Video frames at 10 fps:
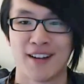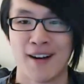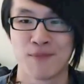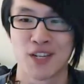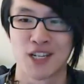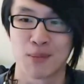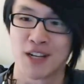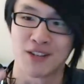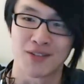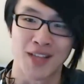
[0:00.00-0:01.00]
Um, just
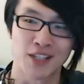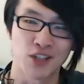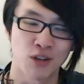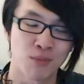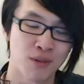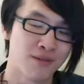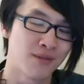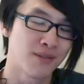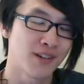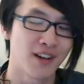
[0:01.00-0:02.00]
because of that stupid
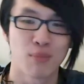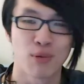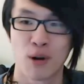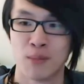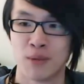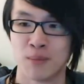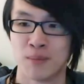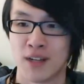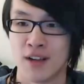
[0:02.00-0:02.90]
uh, problem